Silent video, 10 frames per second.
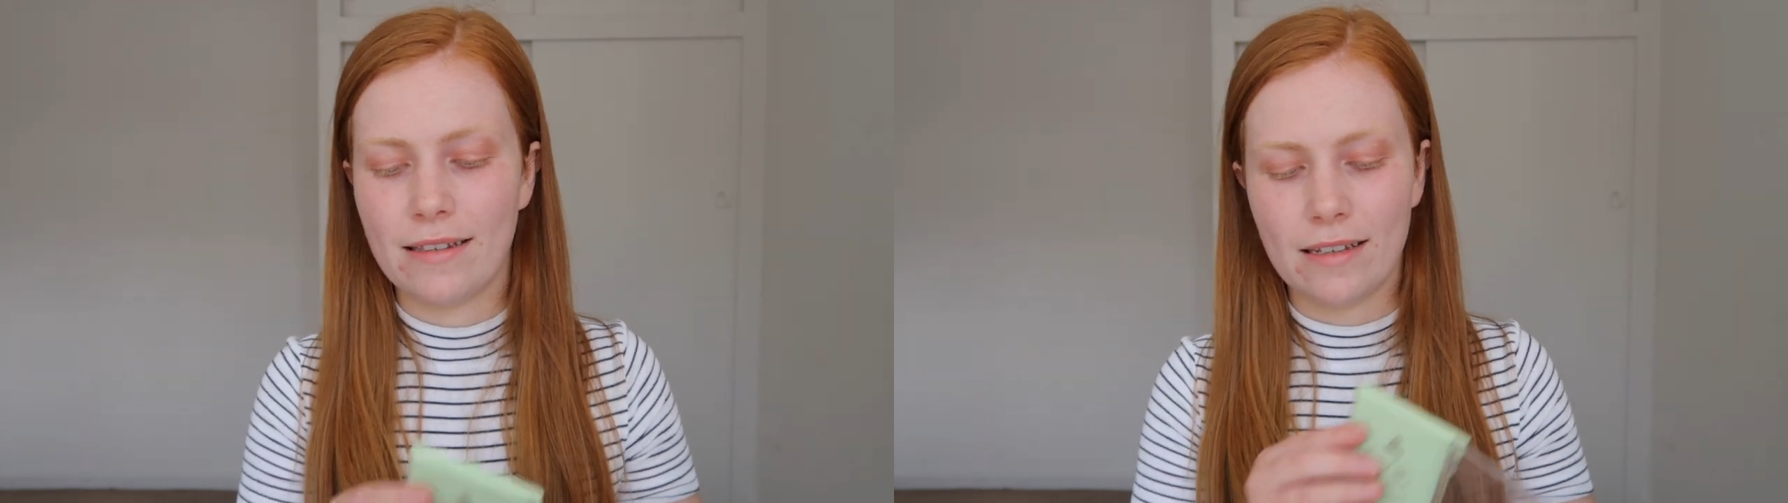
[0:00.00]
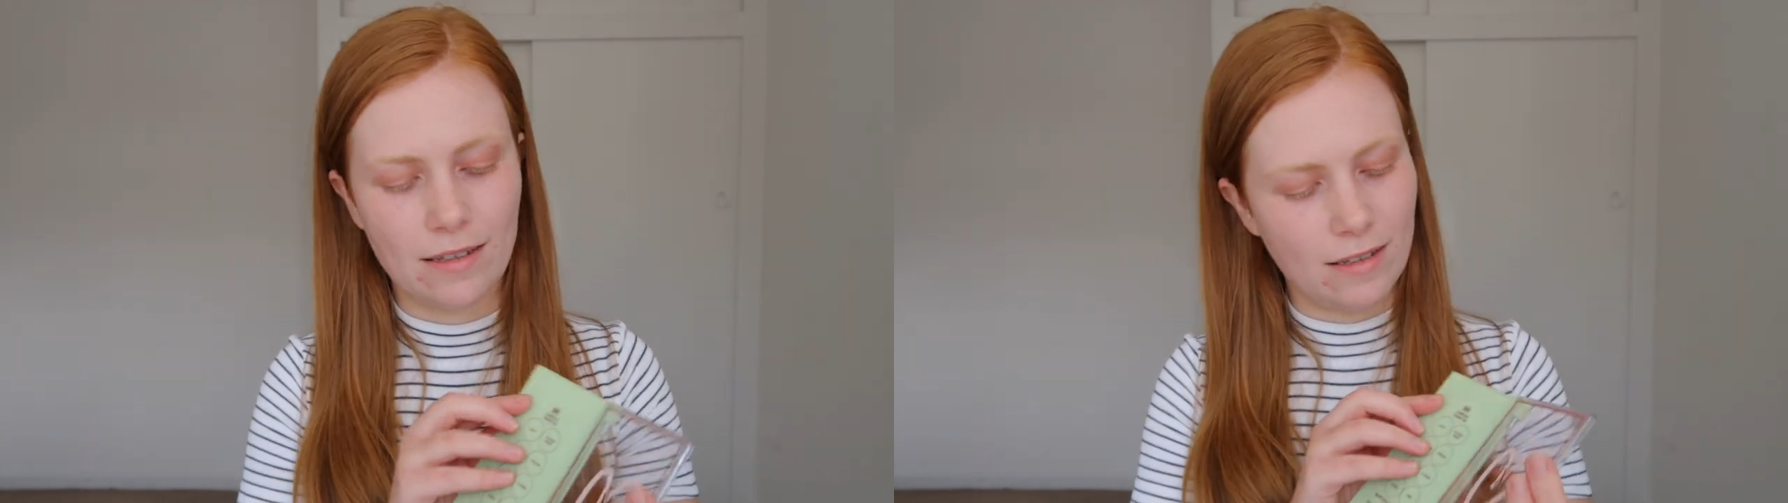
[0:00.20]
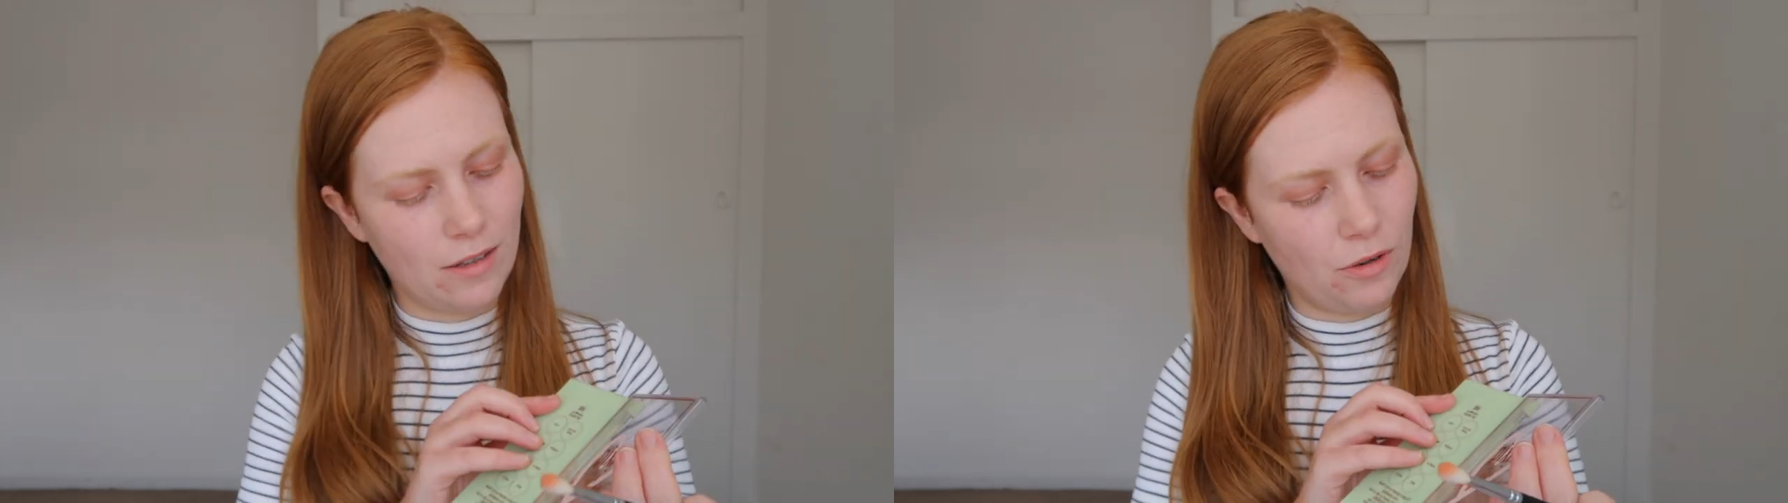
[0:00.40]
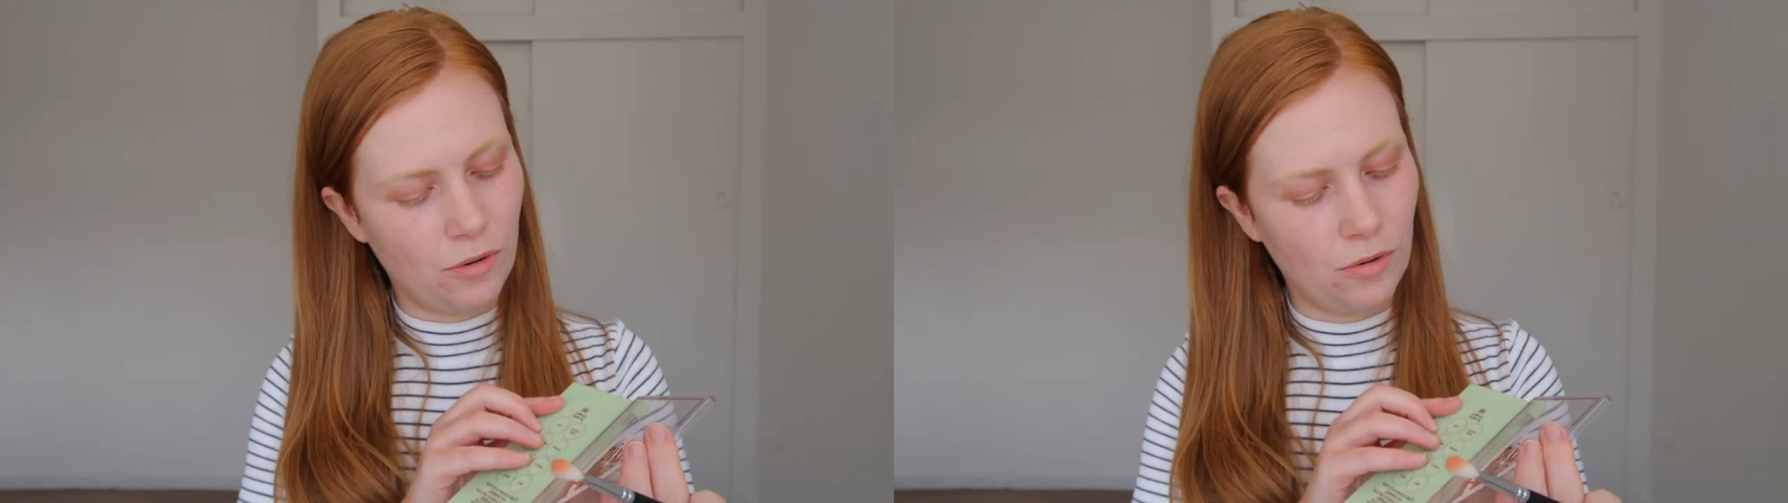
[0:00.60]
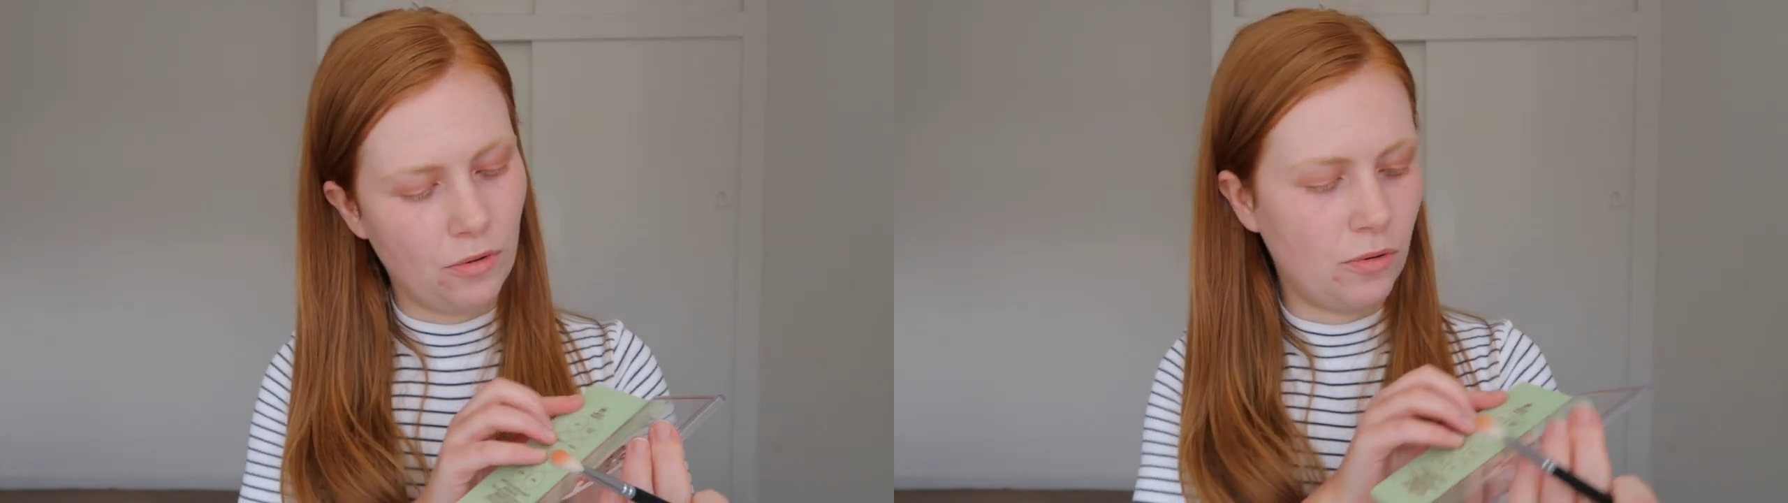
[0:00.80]
This is
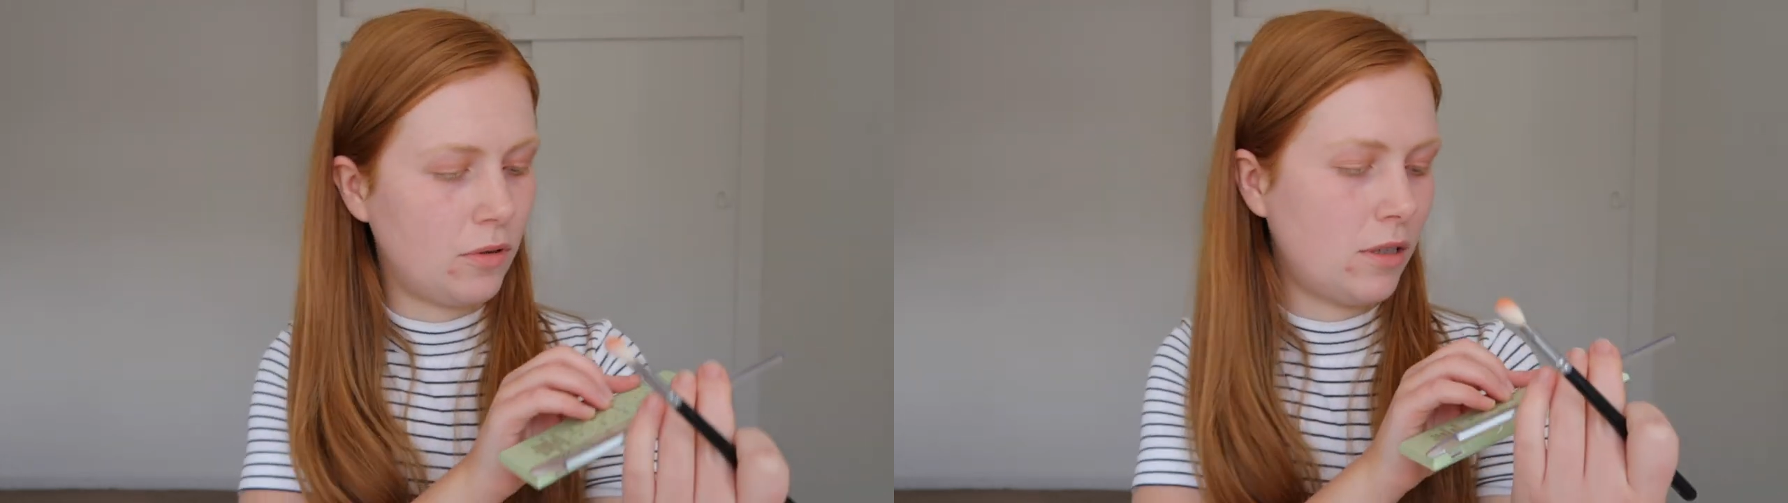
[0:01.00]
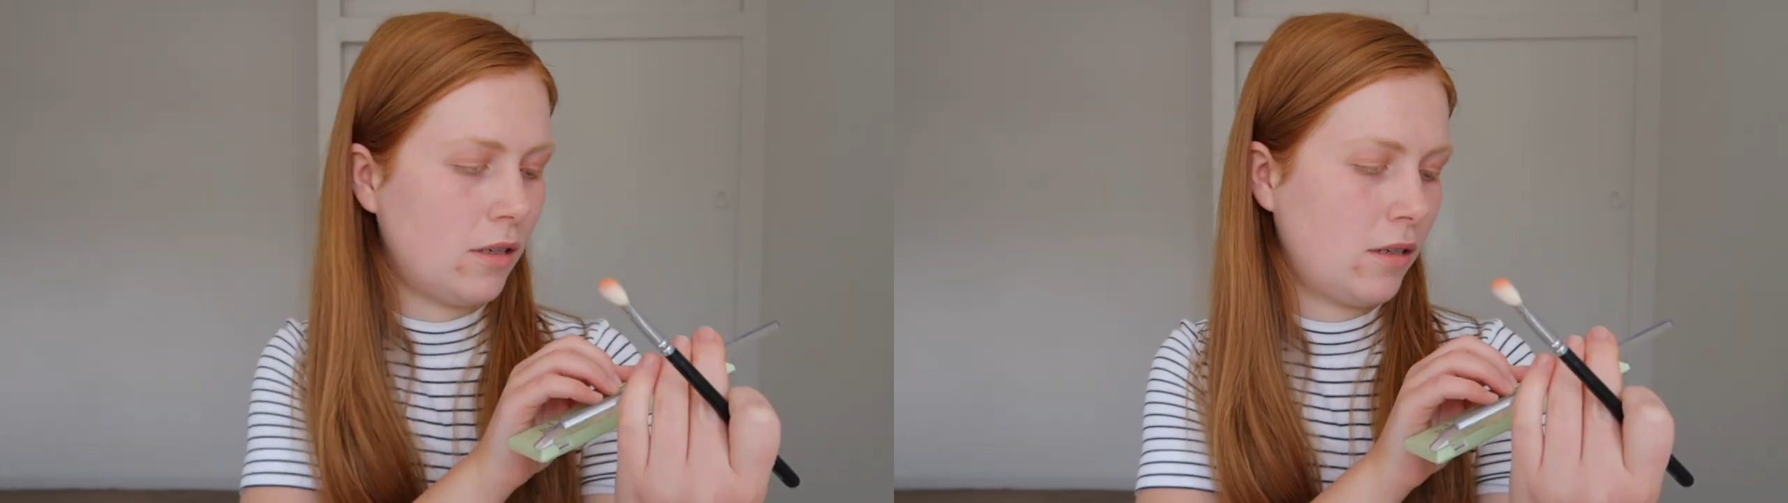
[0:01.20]
called